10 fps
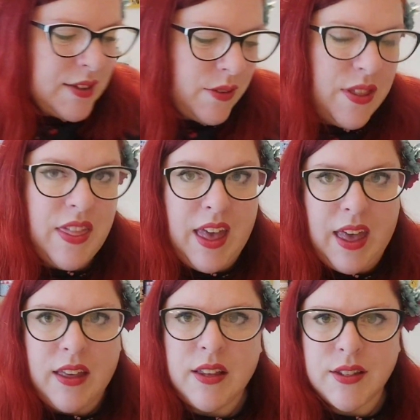So in
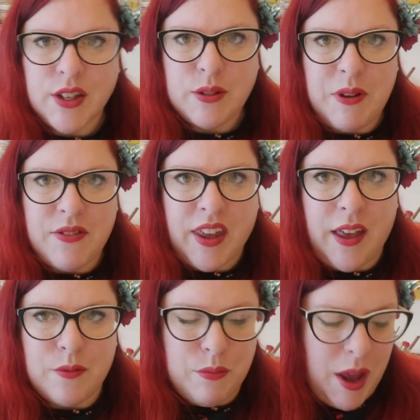there, excuse me if the
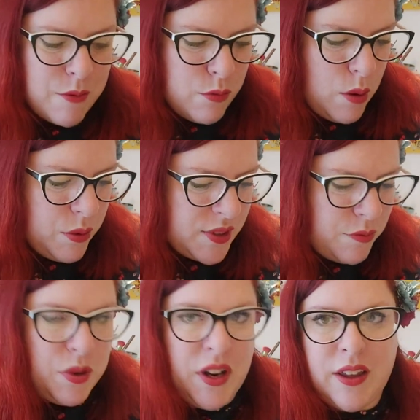camera wobbles,
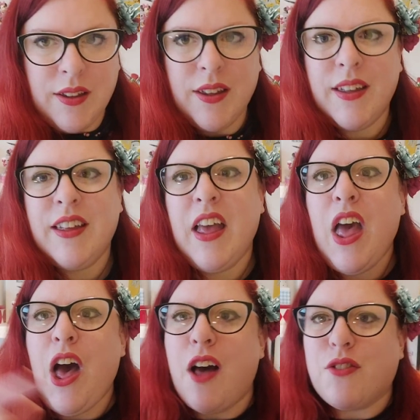I've
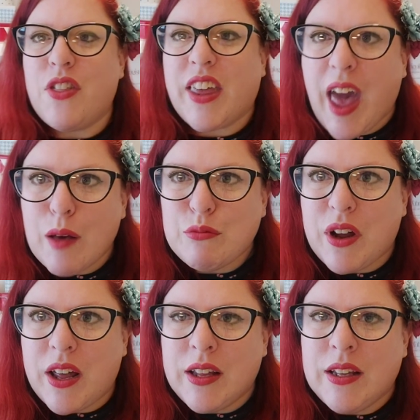got the
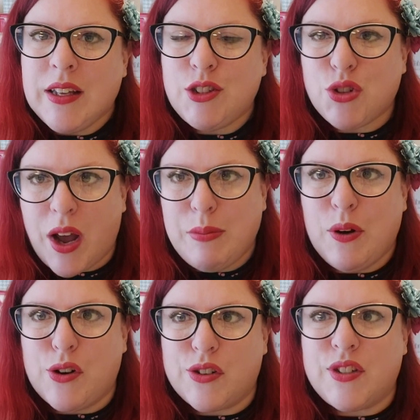camera
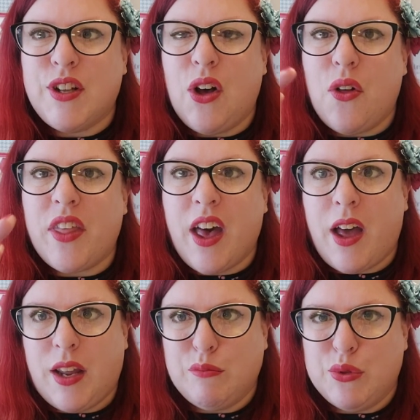tripod on the
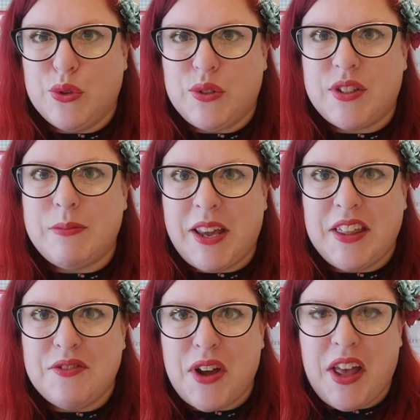ironing board to make
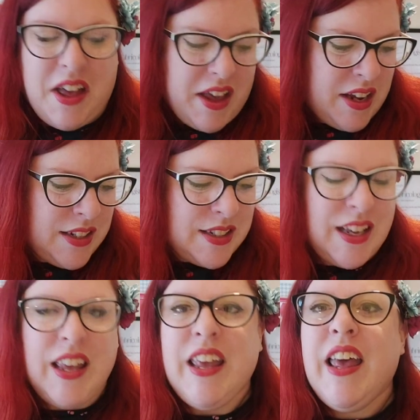it the right height,
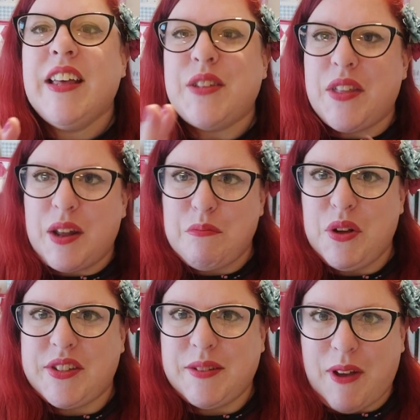so that I'm
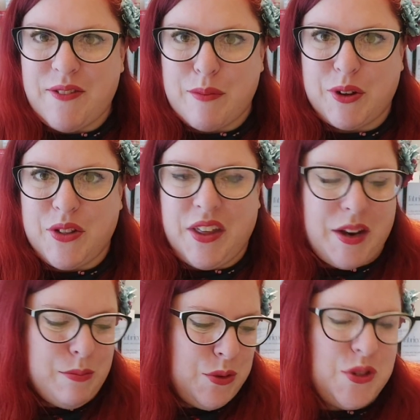putting my fabric on the
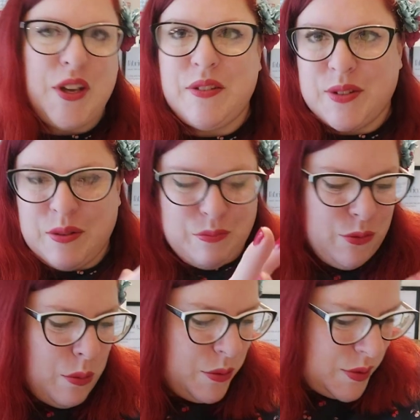ironing board too, so it
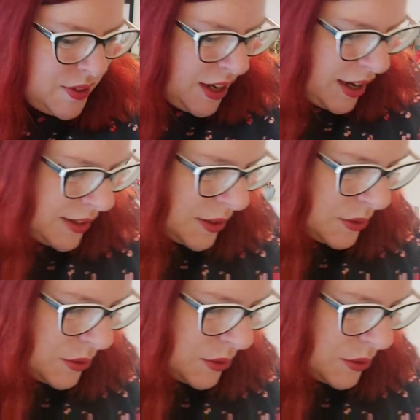wobbles slightly, so